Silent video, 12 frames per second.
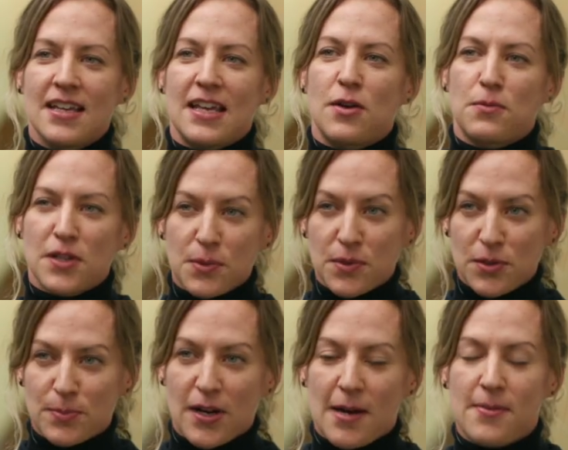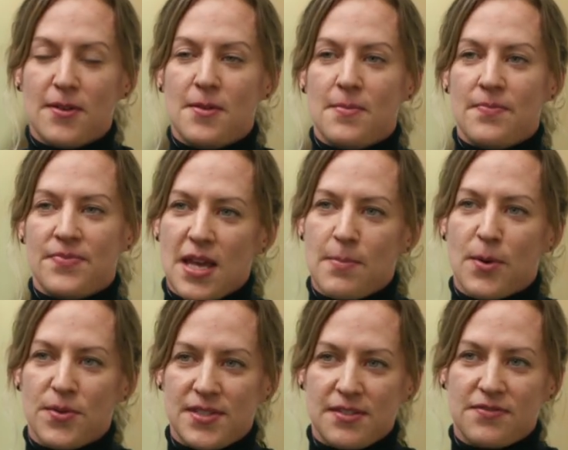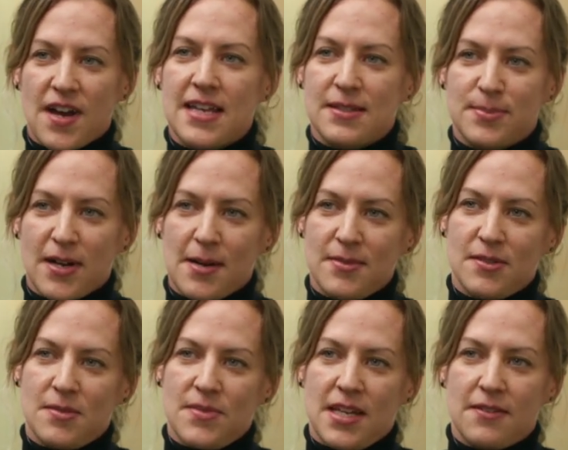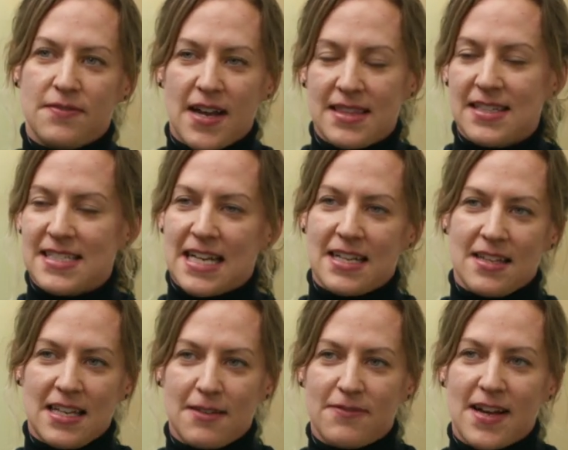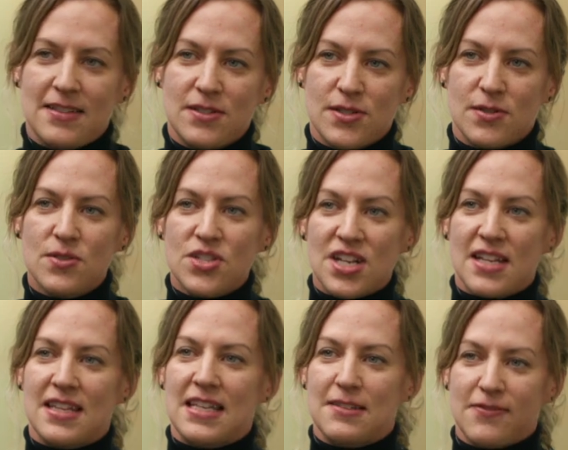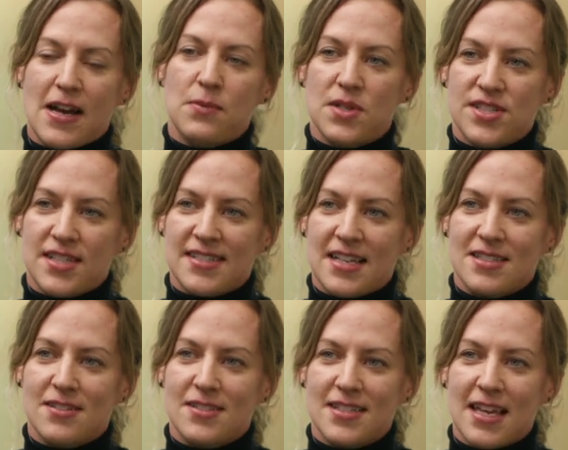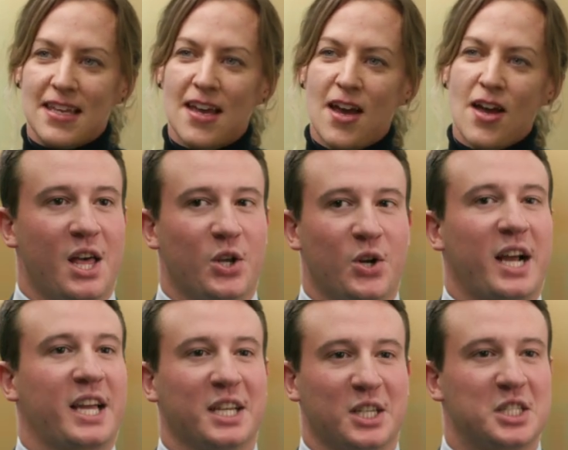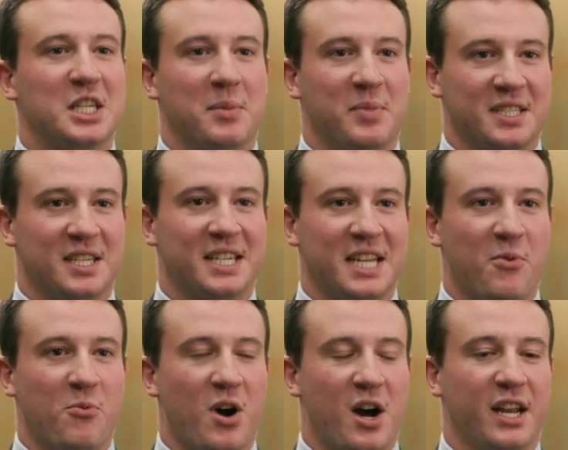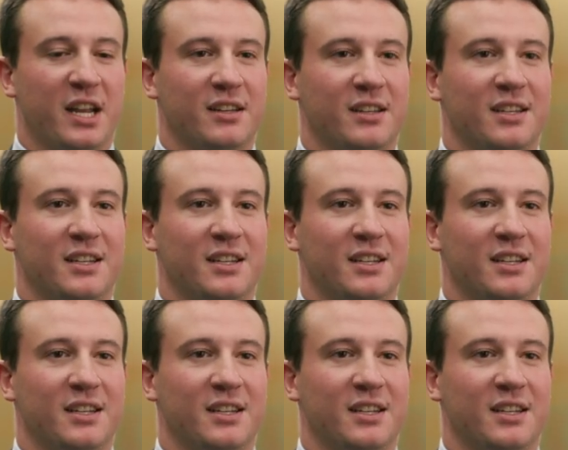get a real world problem, they both define the problem, they define the data, they define the solution, and they define what success looks like. You're not getting a syllabus on day one.